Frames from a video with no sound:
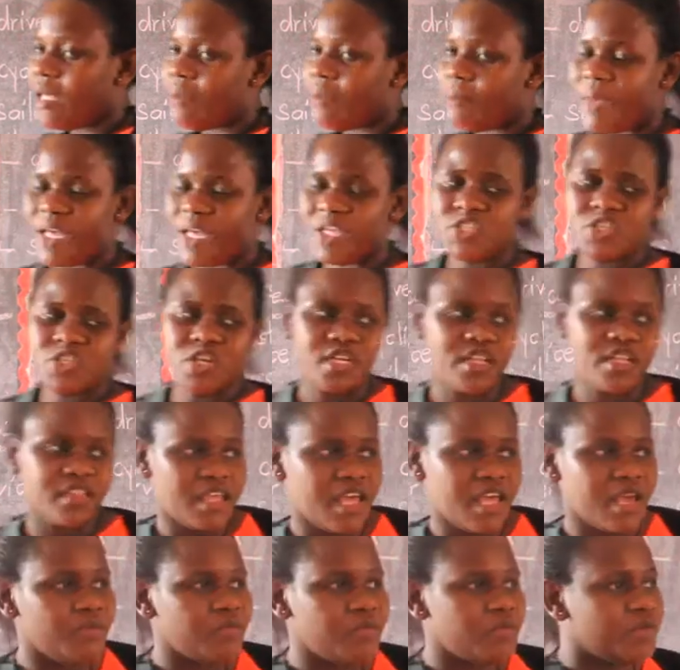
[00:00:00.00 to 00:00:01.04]
Mention
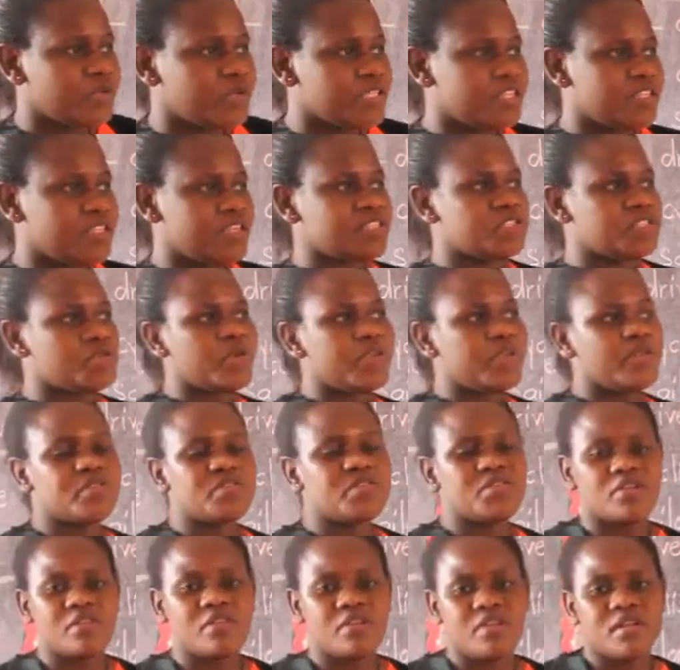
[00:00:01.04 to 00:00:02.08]
them with things we
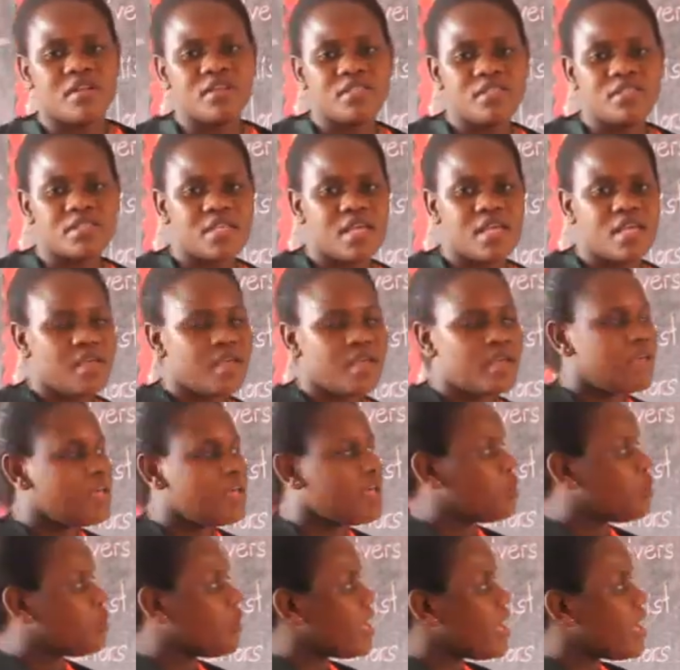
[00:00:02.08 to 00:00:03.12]
use on roads.
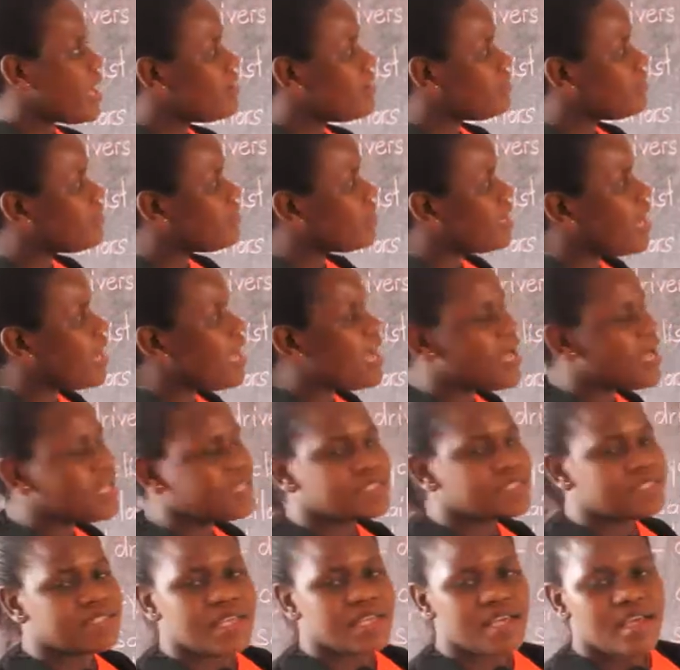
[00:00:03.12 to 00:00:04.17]
We have
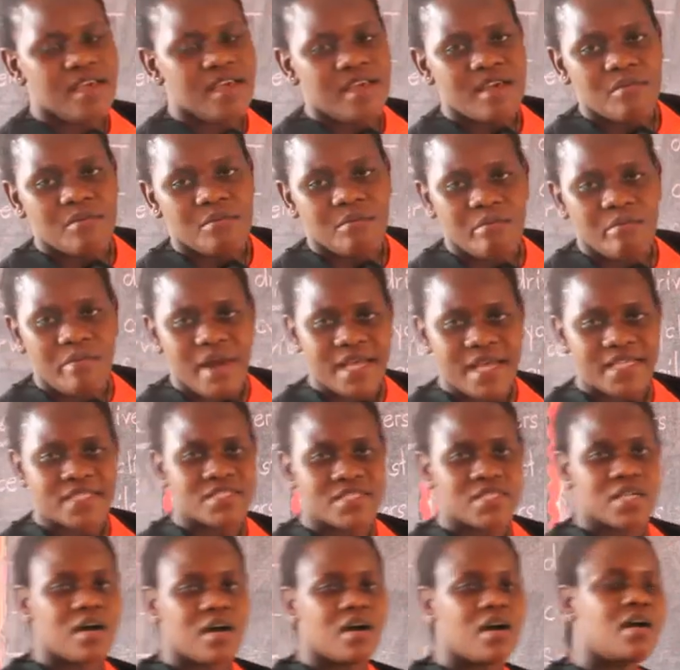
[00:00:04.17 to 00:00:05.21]
cars,
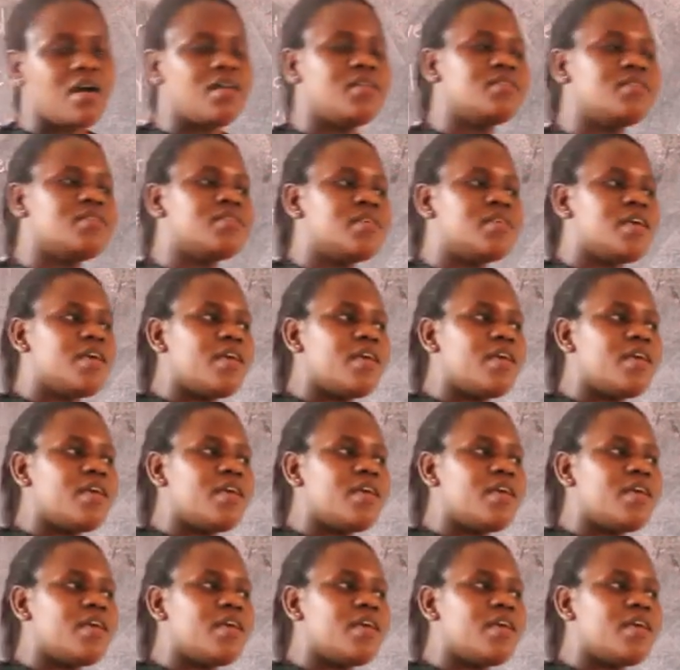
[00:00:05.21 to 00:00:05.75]
bicycles,